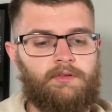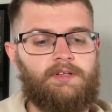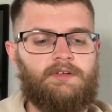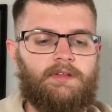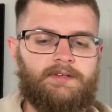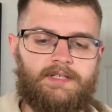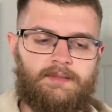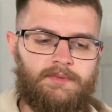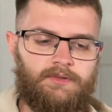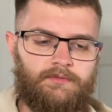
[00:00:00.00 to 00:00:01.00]
These are
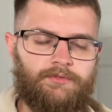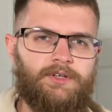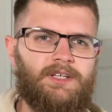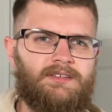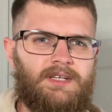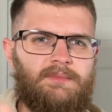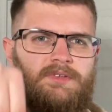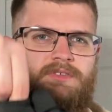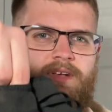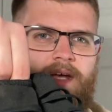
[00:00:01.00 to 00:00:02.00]
the Freak Demon
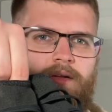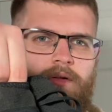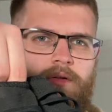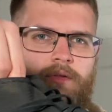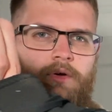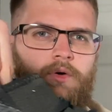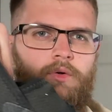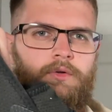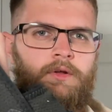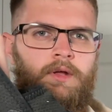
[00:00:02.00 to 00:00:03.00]
scale, they're called.